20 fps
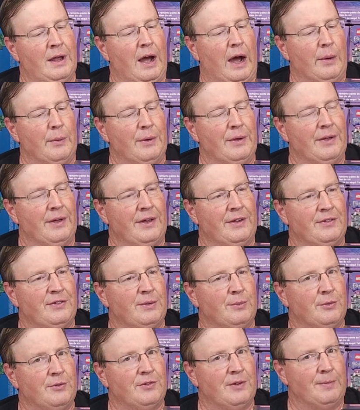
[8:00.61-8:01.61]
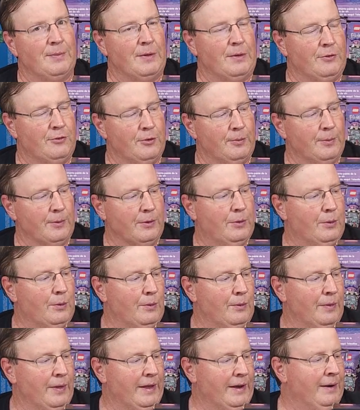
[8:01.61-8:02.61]
I realized it was something super
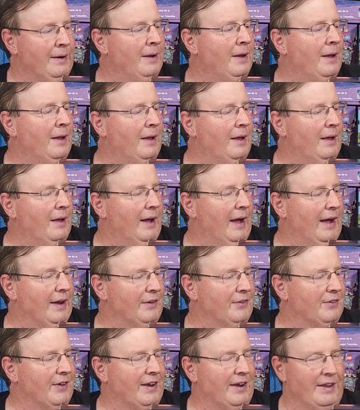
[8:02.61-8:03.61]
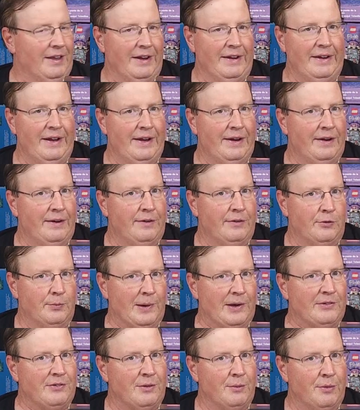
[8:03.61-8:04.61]
cool that I decided I needed,
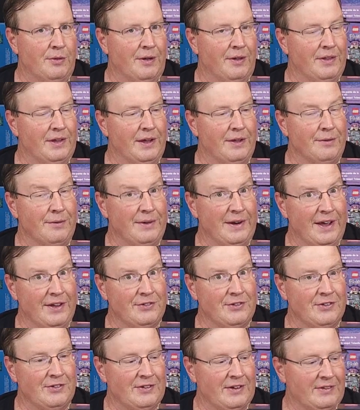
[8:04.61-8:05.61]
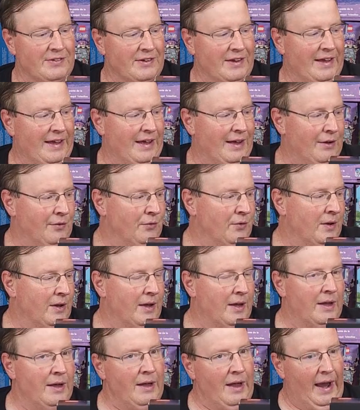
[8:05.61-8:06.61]
especially with all the other NASA sets I have.
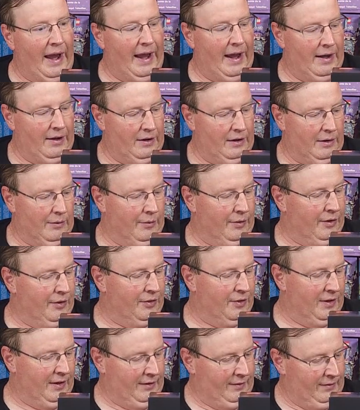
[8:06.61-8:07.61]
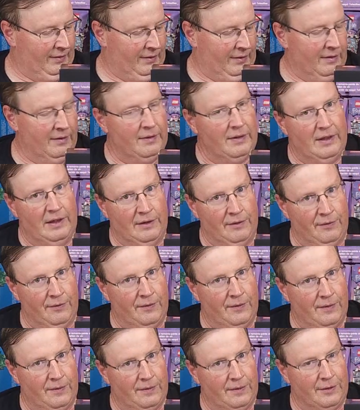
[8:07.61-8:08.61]
And do you really think if
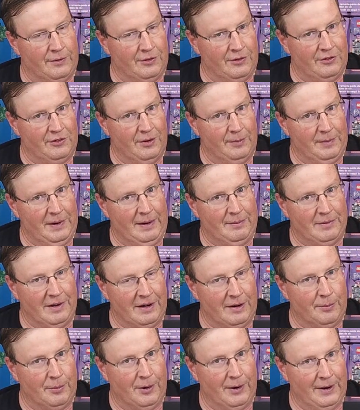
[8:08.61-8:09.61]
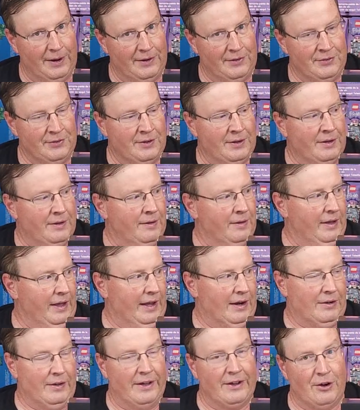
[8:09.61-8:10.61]
there's a ship named Enterprise
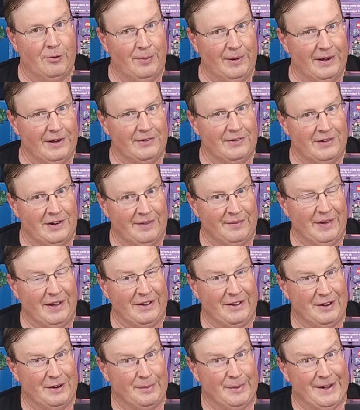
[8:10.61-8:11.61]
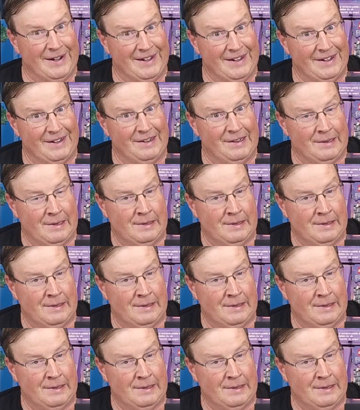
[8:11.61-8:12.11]
in a Lego box that I'm not going to buy it?